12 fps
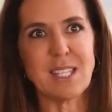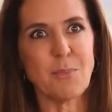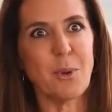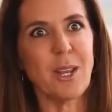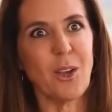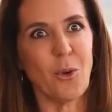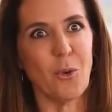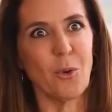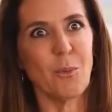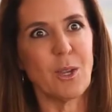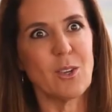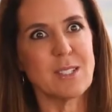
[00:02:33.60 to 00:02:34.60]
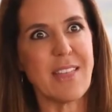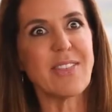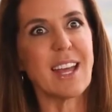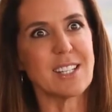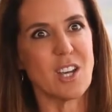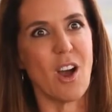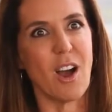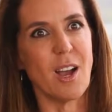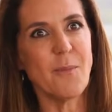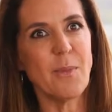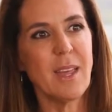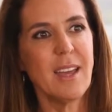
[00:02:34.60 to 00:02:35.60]
that's pretty cool, because at that
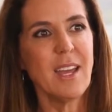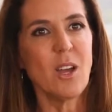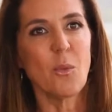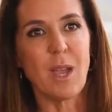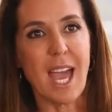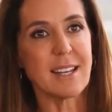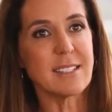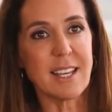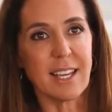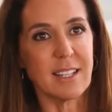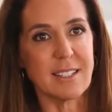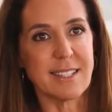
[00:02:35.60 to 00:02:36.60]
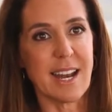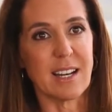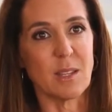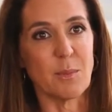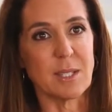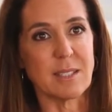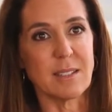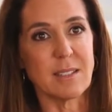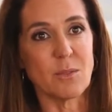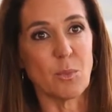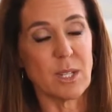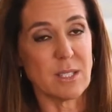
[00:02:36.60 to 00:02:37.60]
time, we hadn't taken a cent out of the
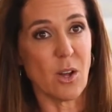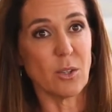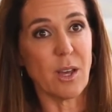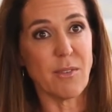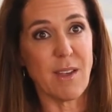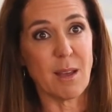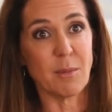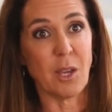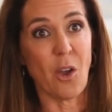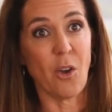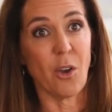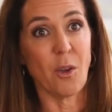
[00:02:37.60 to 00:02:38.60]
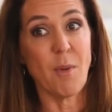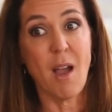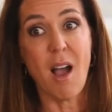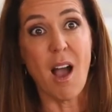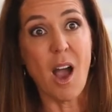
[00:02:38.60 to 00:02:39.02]
business. We'd sold our family home.